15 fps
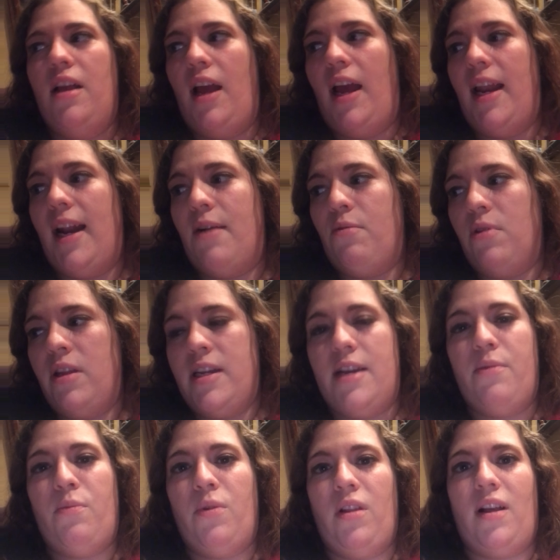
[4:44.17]
And I really
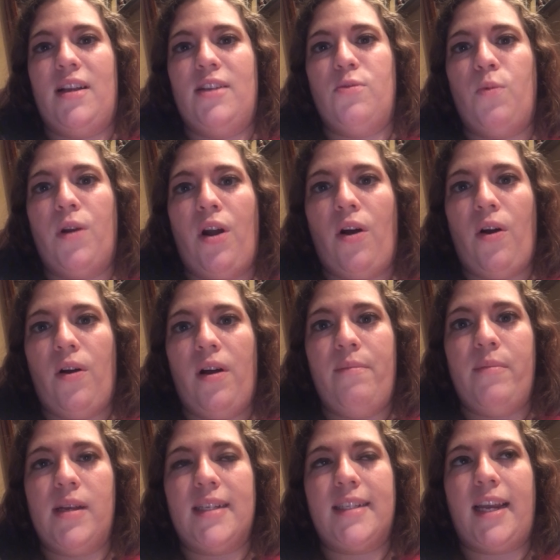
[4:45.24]
didn't realize what all a
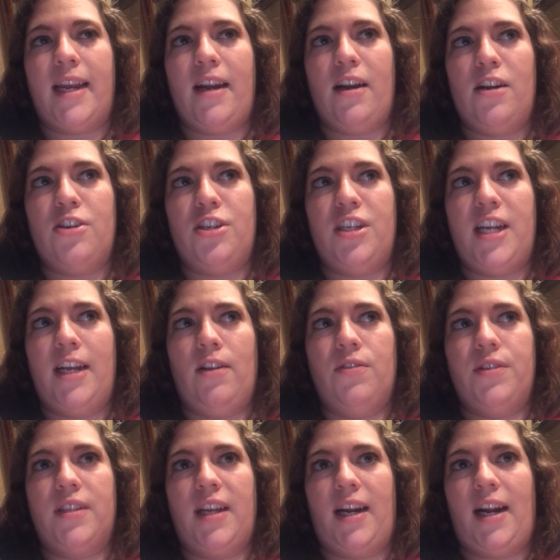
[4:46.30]
miscarriage
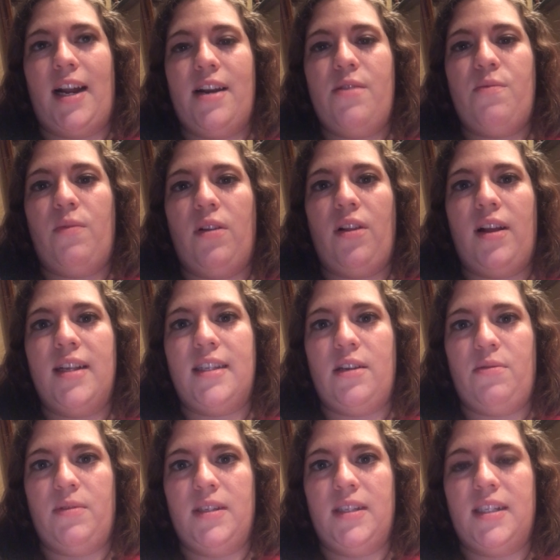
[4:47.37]
entails. Like, I didn't realize it
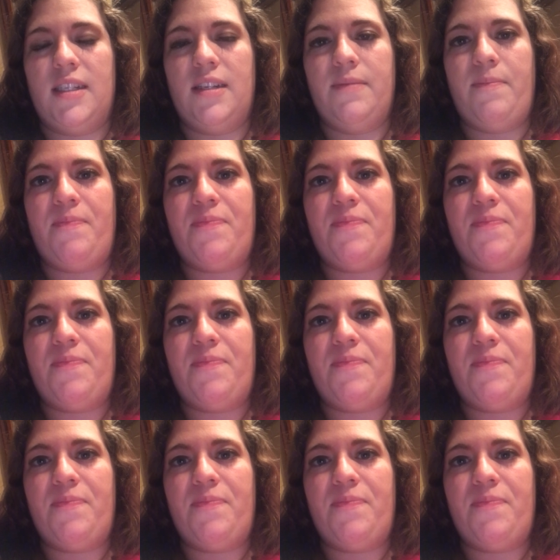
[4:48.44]
was